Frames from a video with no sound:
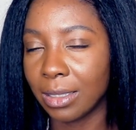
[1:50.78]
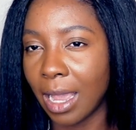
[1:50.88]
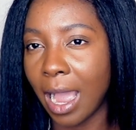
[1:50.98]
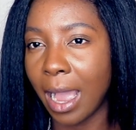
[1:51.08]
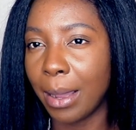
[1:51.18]

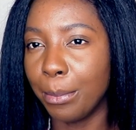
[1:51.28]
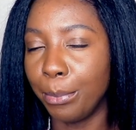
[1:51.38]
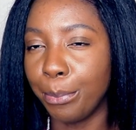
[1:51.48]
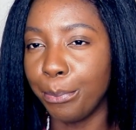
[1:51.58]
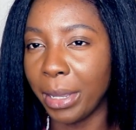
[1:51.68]

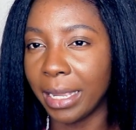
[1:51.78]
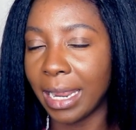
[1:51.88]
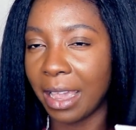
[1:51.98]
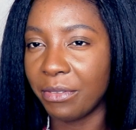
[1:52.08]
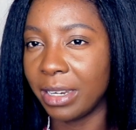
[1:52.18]
I've been
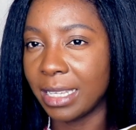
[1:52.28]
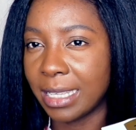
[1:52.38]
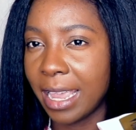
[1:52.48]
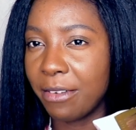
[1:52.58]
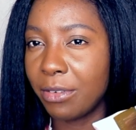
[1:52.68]
having
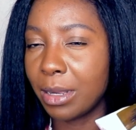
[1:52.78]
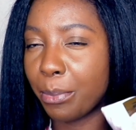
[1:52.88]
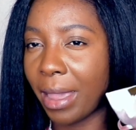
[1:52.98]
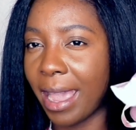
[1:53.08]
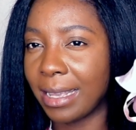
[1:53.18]
this hair for the
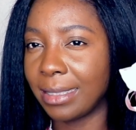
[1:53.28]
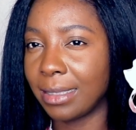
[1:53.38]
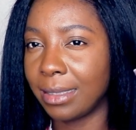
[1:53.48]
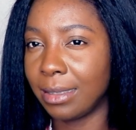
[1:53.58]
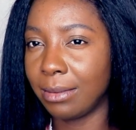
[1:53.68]

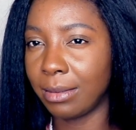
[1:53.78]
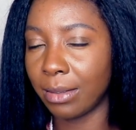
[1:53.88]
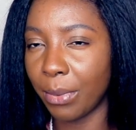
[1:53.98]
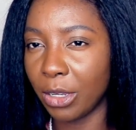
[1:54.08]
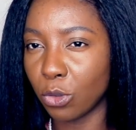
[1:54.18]
past
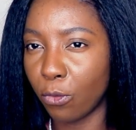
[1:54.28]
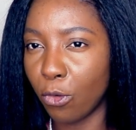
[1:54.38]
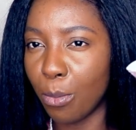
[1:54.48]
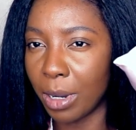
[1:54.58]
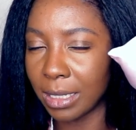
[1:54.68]
3 to
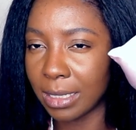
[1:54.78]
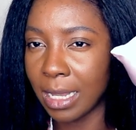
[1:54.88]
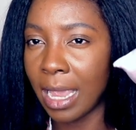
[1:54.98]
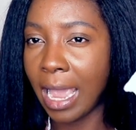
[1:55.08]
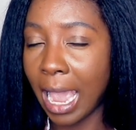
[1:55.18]
4 months.